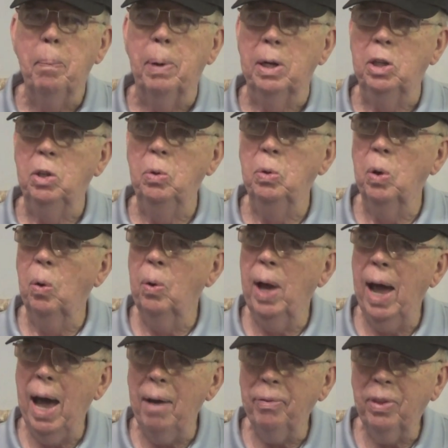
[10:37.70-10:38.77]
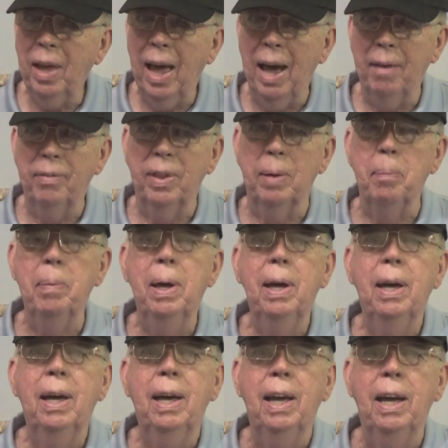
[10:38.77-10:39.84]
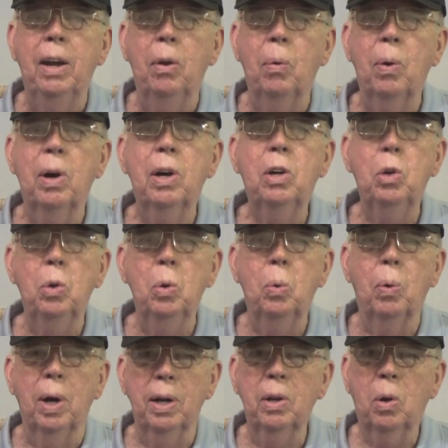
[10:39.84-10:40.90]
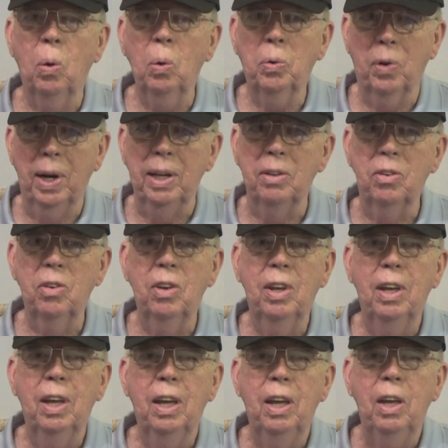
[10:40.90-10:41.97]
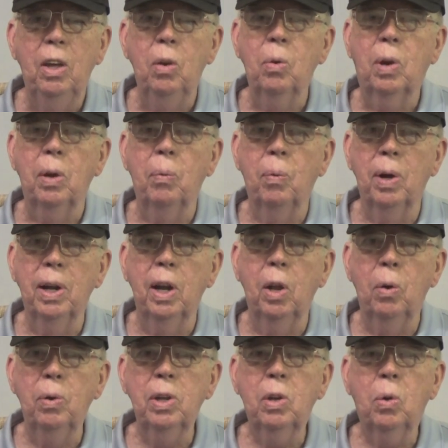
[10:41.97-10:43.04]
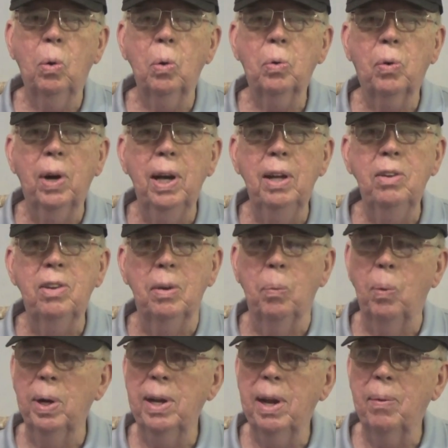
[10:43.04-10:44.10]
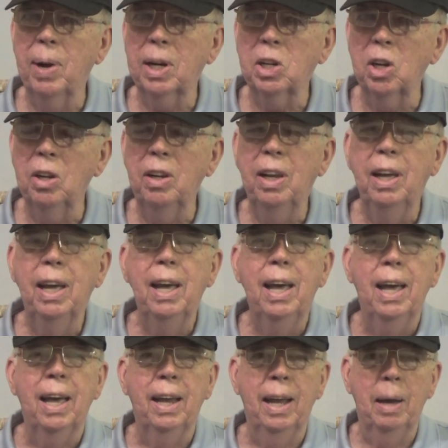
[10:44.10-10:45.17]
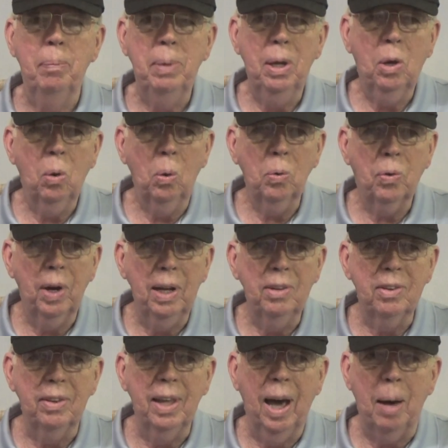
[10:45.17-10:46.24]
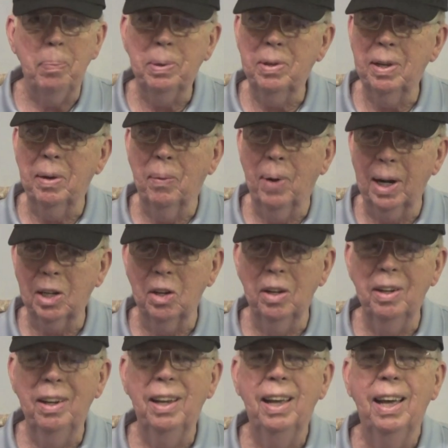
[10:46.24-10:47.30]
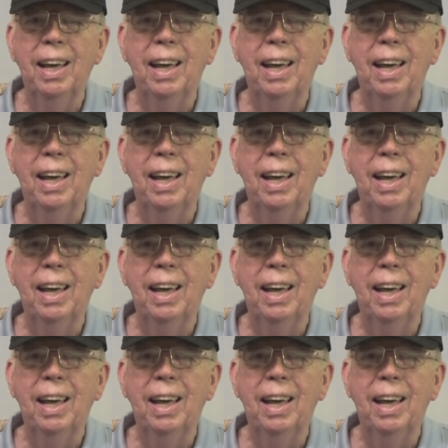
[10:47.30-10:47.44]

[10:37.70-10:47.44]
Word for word: but you don't have to have them in order to run coal trains. You can run loaded coal trains in one direction and empty trains in the opposite direction,